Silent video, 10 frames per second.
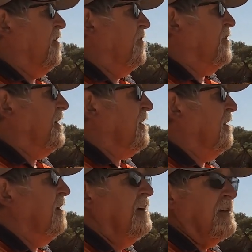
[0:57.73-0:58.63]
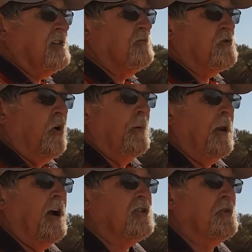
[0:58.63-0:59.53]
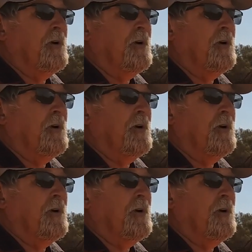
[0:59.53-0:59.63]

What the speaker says: I think there's some dry blows